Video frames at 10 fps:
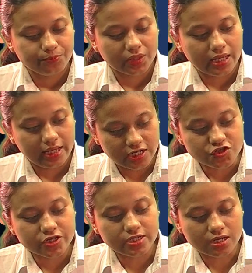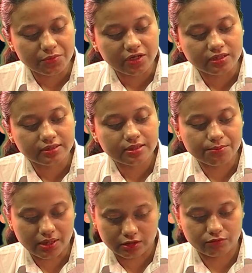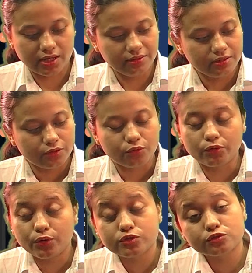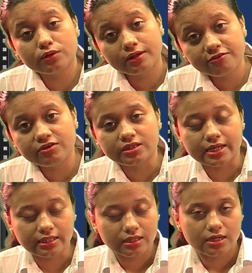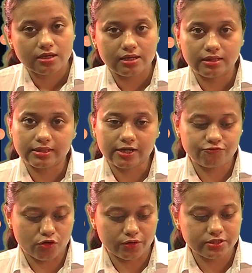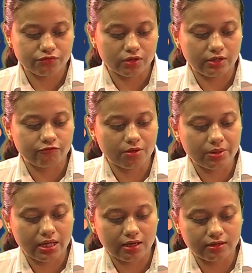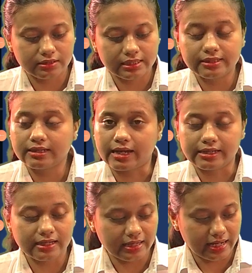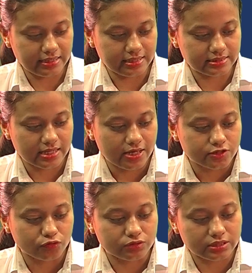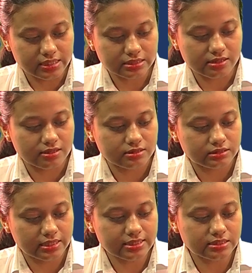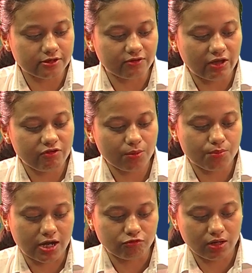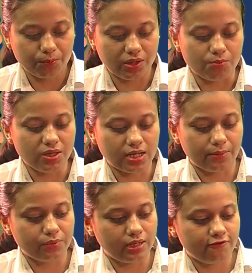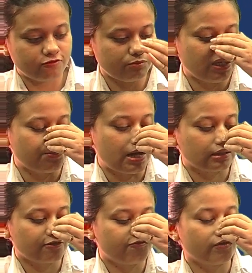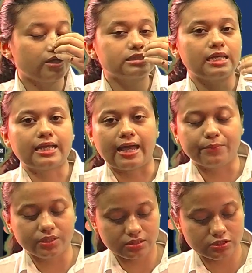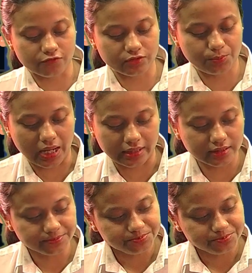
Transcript: ancient community, the Batwa, who used to live in that forest from till the 1980s. So still surviving Batwa pygmy are believed to be among the first inhabitants of the planet,